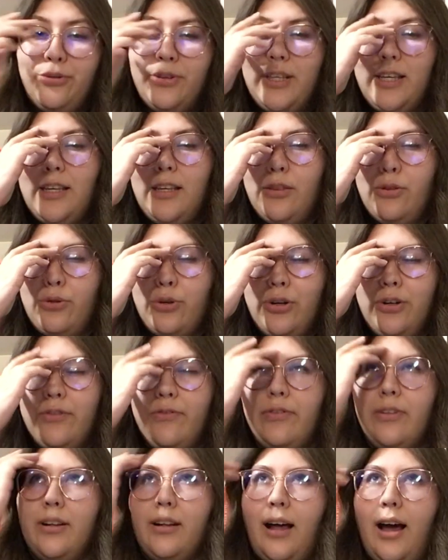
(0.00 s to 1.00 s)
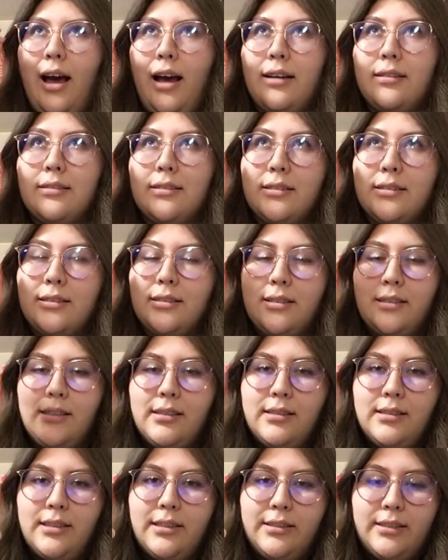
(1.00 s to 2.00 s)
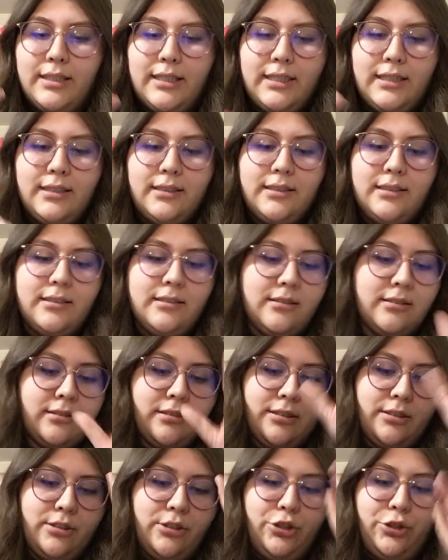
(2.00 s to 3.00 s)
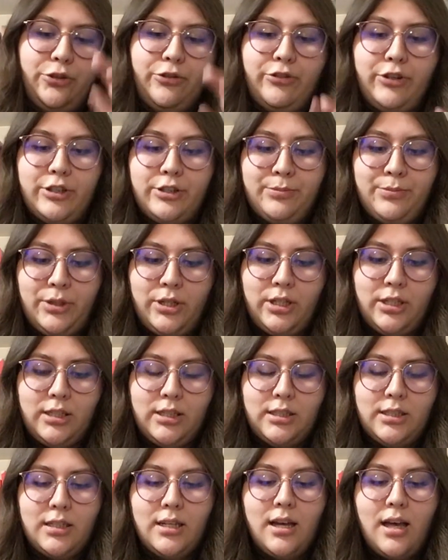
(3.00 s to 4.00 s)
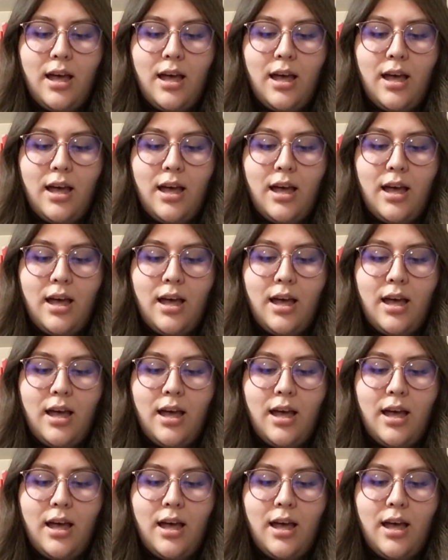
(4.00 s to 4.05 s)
the Throne of Glass series, or the 2 first books.